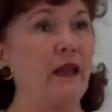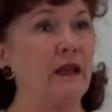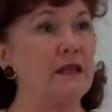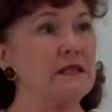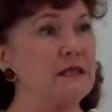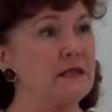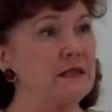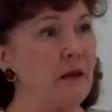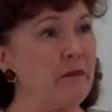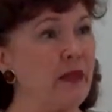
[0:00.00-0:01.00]
This is
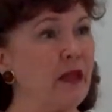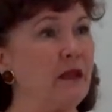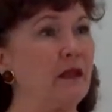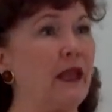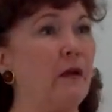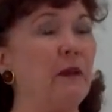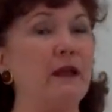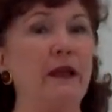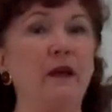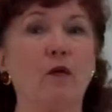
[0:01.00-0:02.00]
something
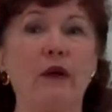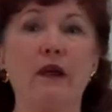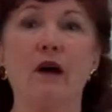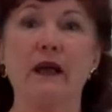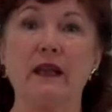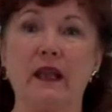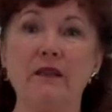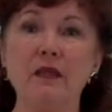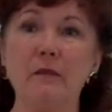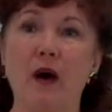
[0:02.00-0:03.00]
chemically going on
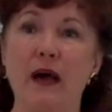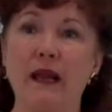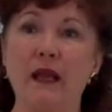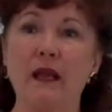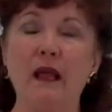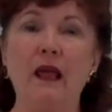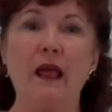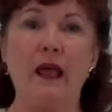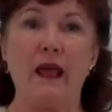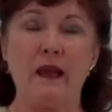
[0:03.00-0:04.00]
in the body,
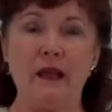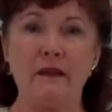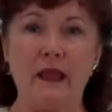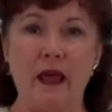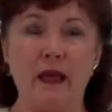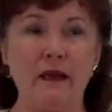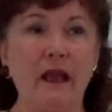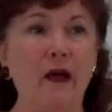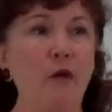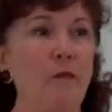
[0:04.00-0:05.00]
and it can
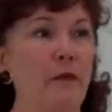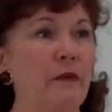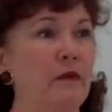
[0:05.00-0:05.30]
help